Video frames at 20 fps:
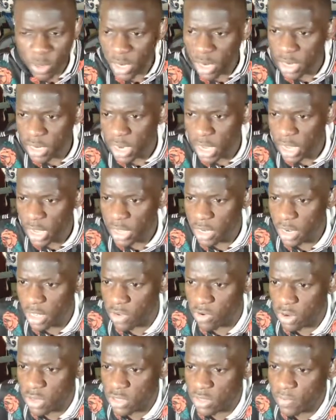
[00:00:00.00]
died, like
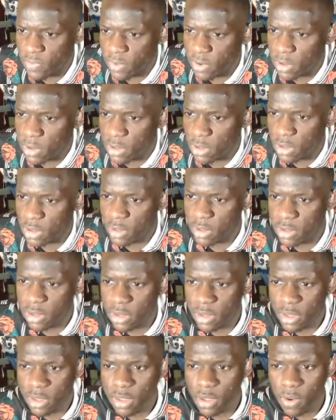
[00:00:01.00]
Christopher,
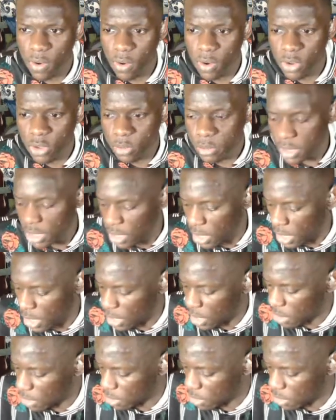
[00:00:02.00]
or you mean like